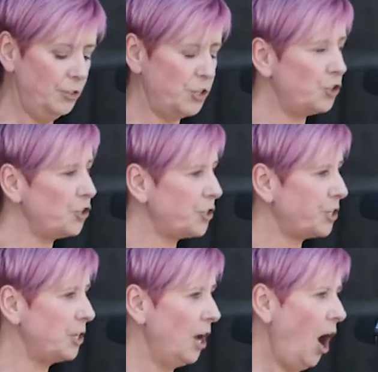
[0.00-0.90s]
to
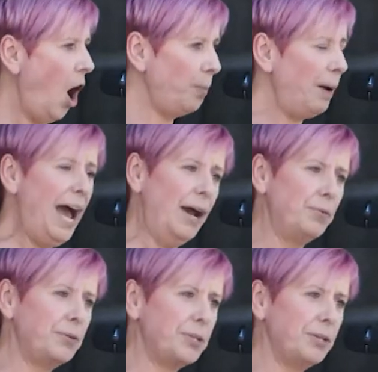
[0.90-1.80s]
just hop
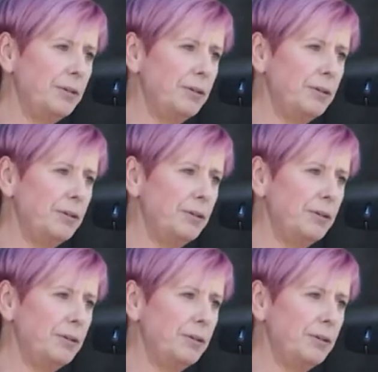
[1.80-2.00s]
out